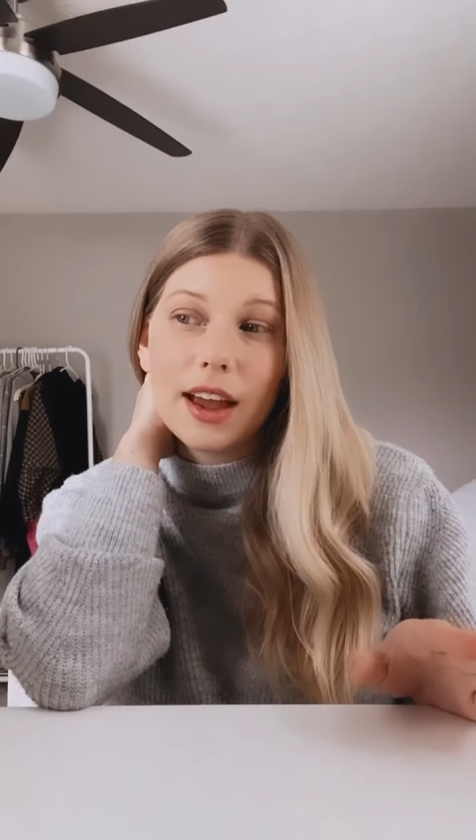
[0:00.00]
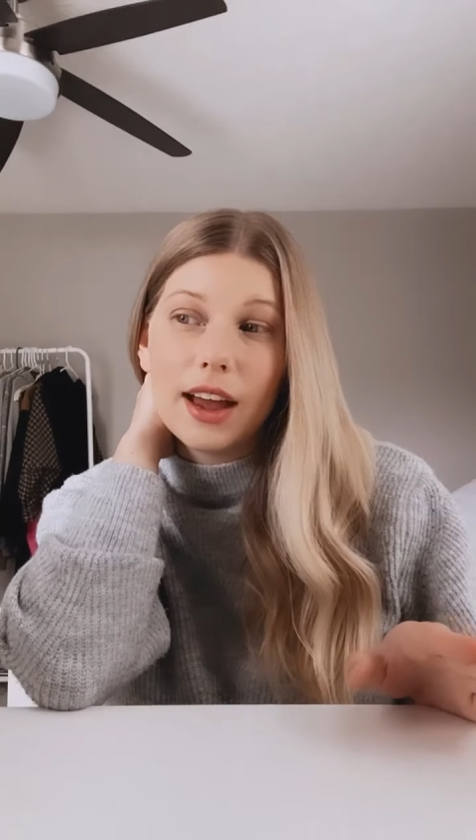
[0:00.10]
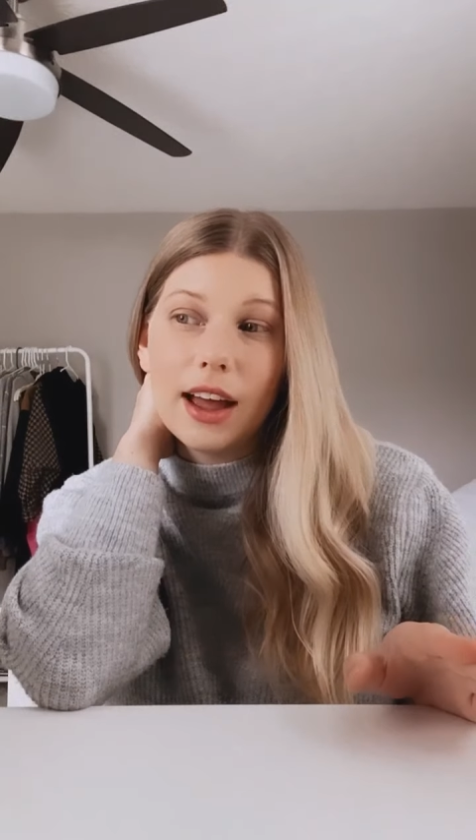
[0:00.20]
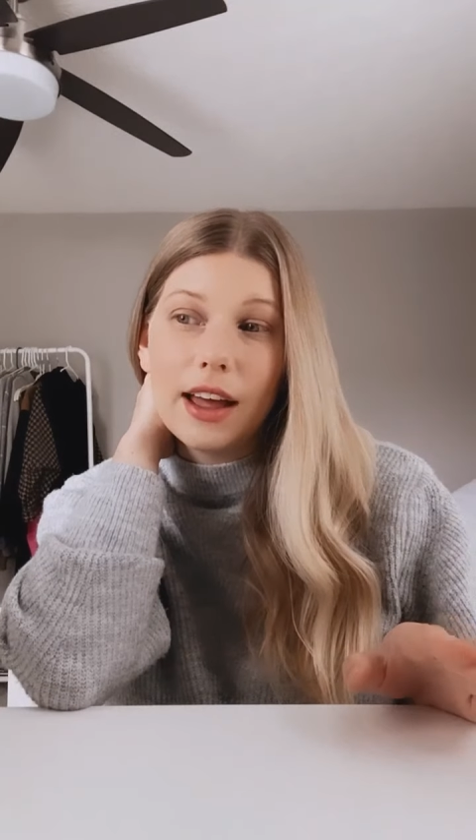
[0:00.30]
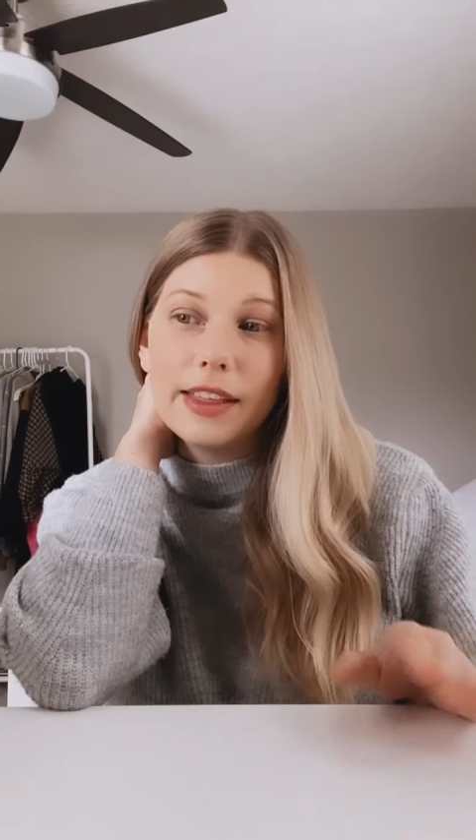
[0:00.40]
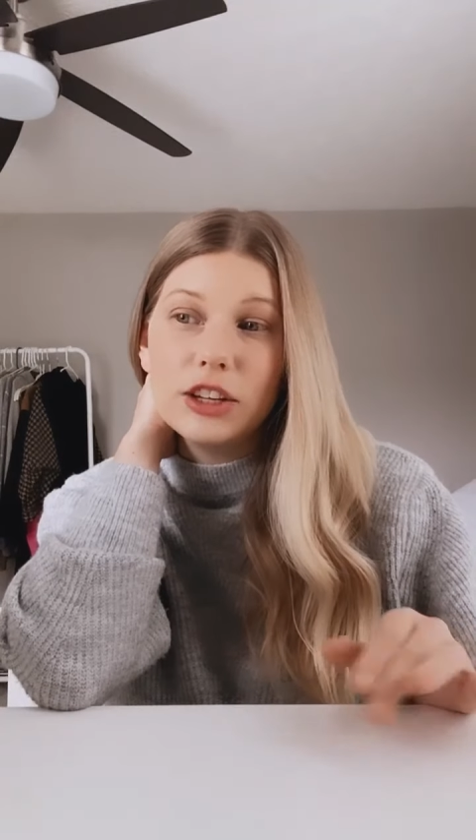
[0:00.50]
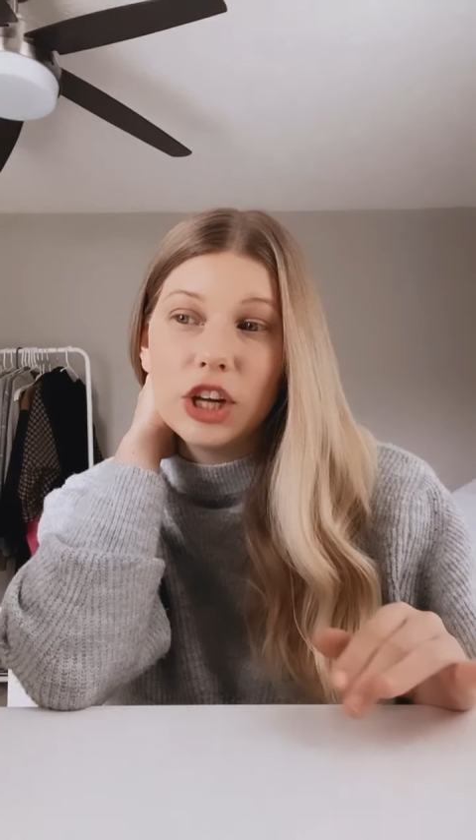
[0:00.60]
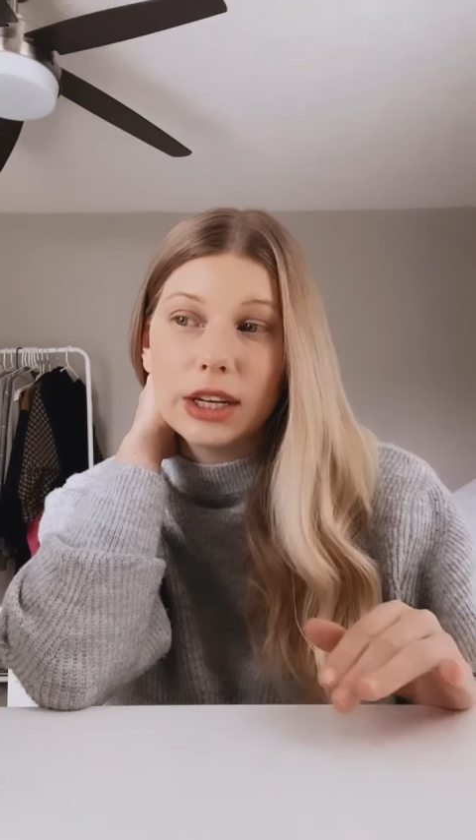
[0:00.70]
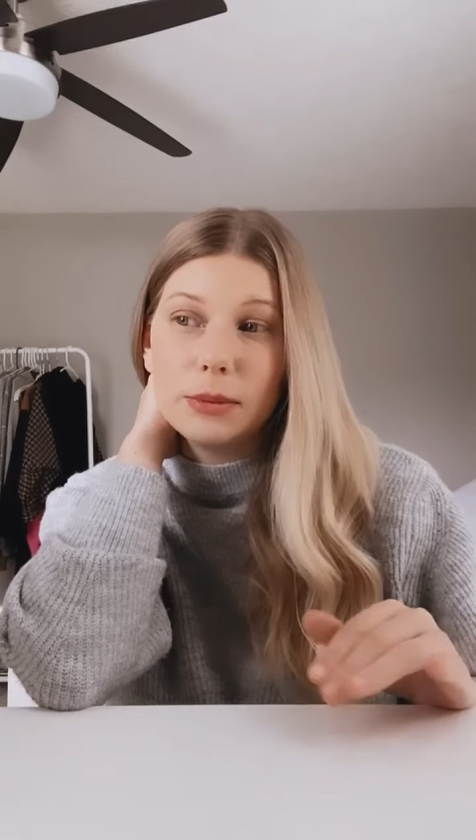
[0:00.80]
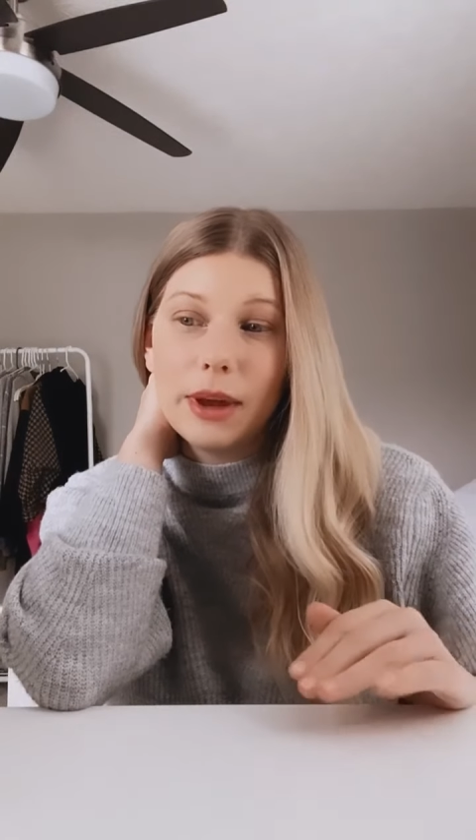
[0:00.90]
They
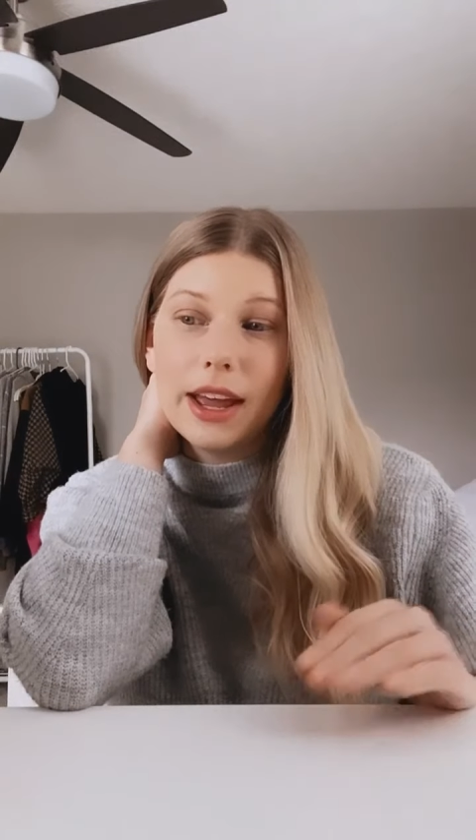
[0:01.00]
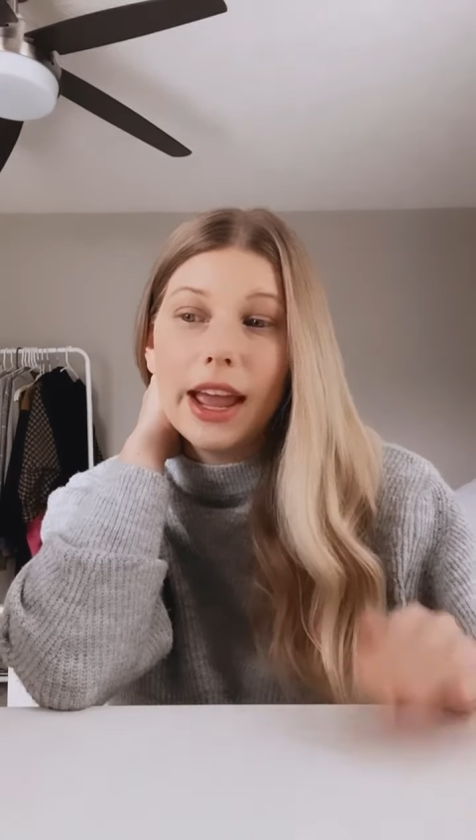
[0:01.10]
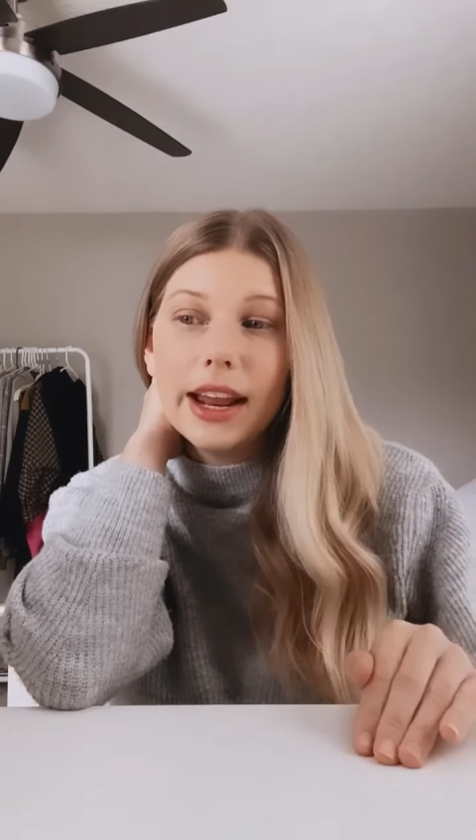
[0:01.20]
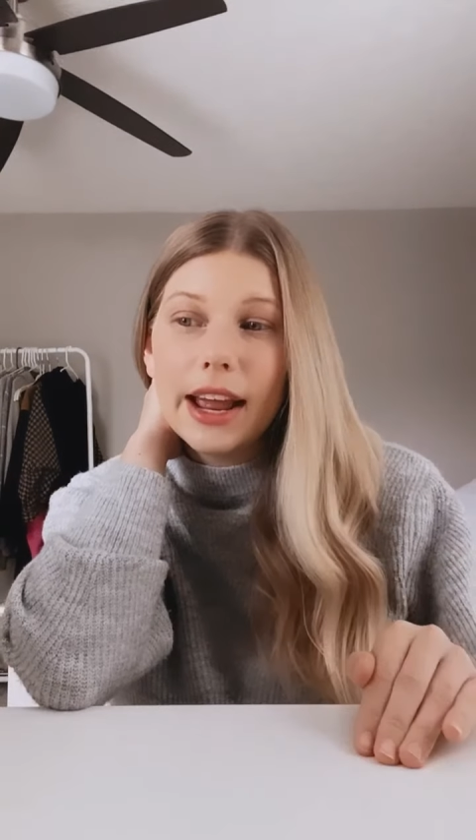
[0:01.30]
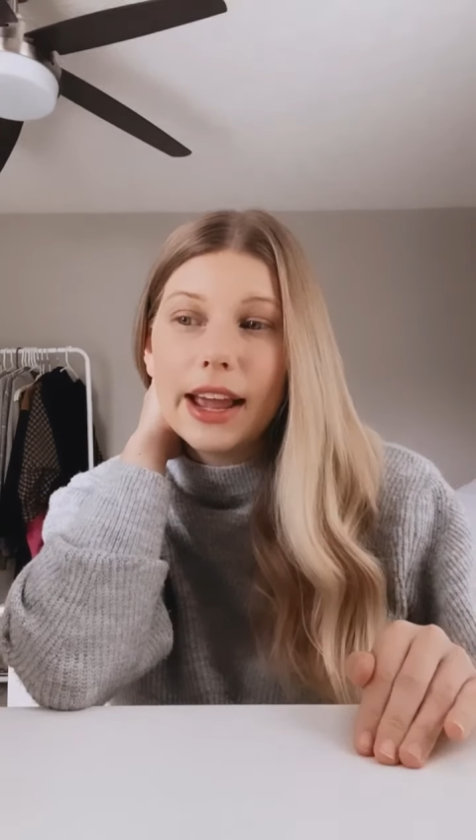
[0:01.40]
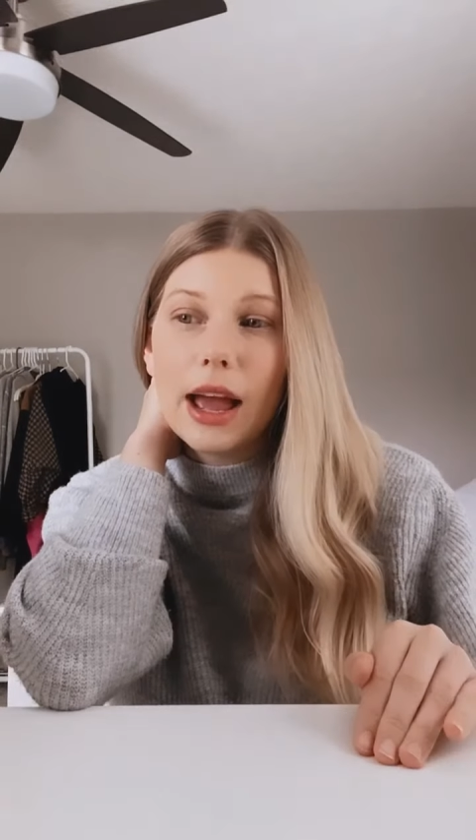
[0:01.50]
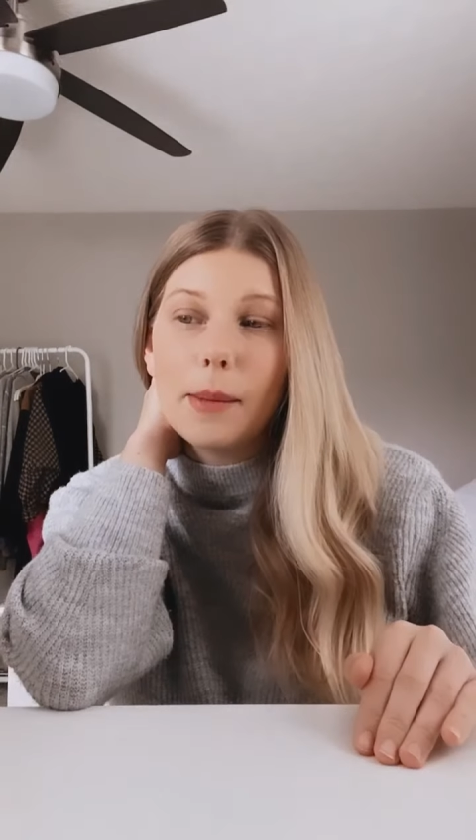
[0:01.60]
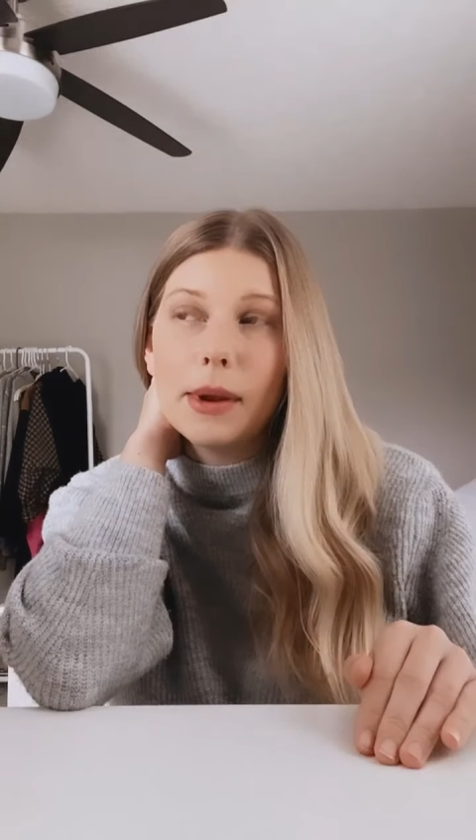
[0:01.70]
checked me at 8 a.m.